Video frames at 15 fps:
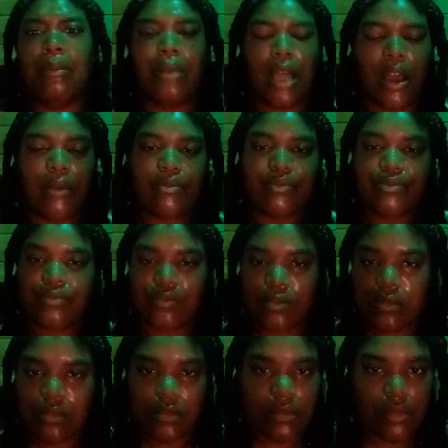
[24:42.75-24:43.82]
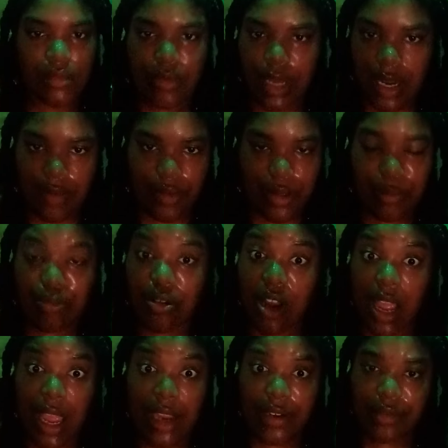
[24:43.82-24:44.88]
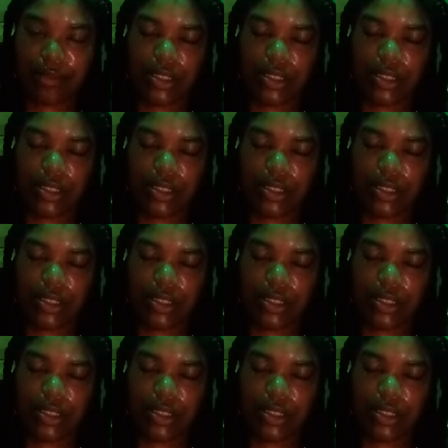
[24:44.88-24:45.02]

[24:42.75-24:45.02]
blah whatever, pride.